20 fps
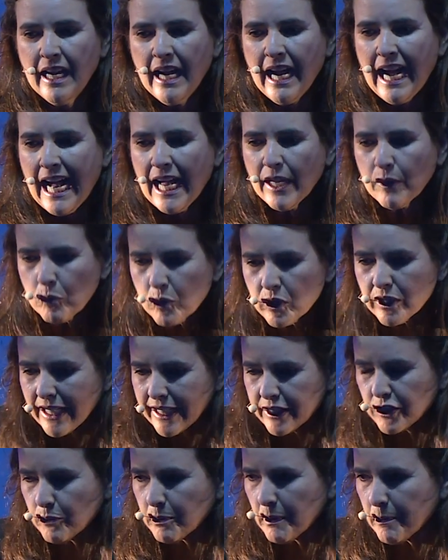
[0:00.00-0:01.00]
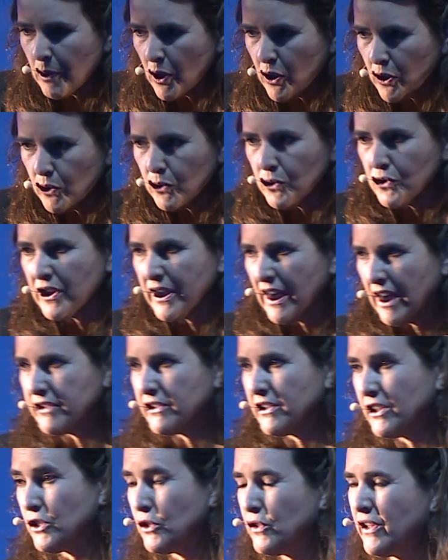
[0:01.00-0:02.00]
I would like to propose an
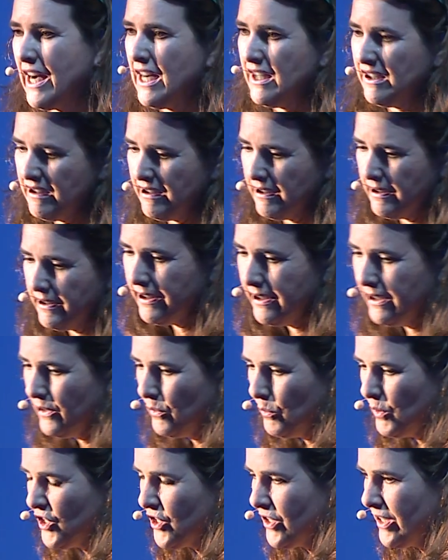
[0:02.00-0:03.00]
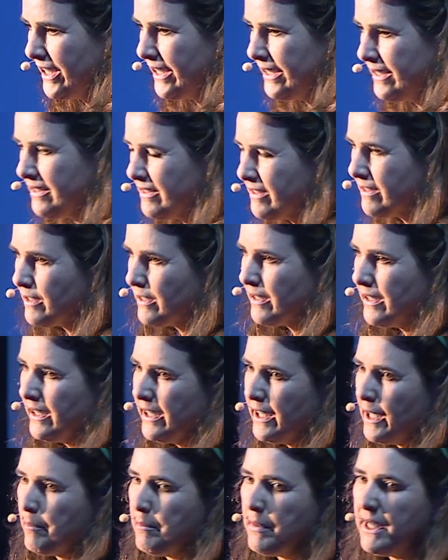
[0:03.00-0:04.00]
answer to that, which is
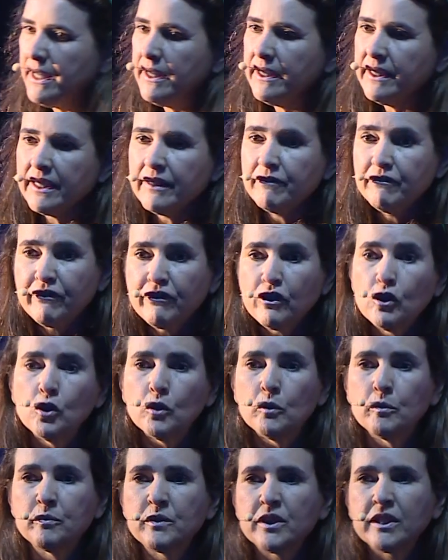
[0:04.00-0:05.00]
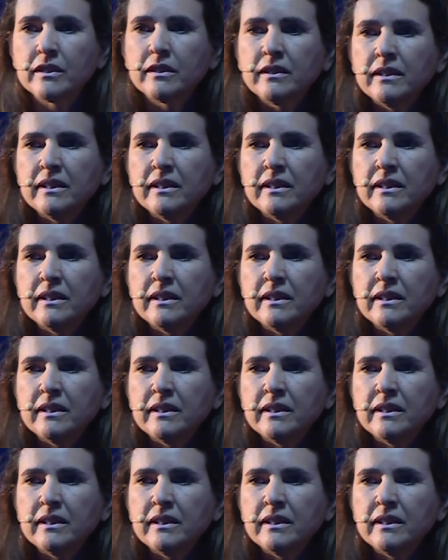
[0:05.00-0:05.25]
being informed